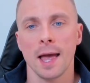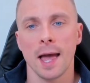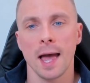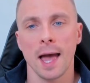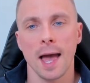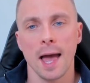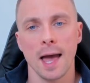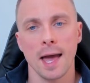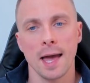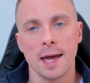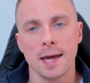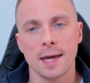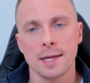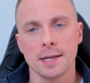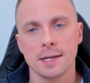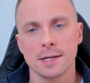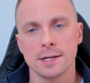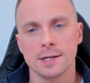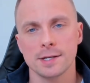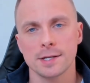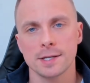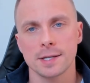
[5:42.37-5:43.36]

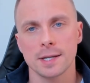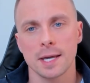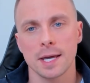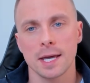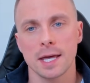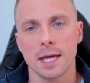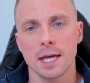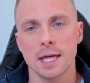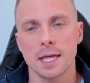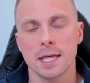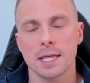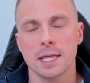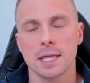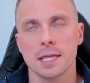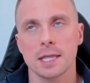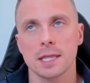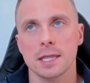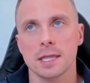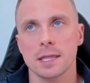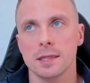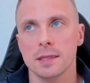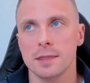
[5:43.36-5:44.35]
and
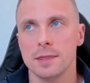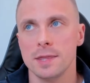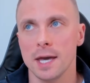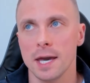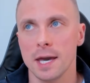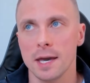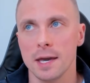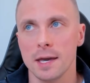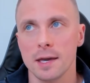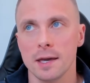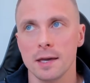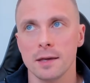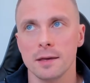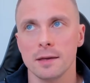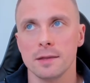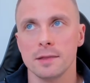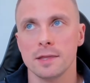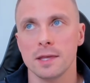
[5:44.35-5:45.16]
they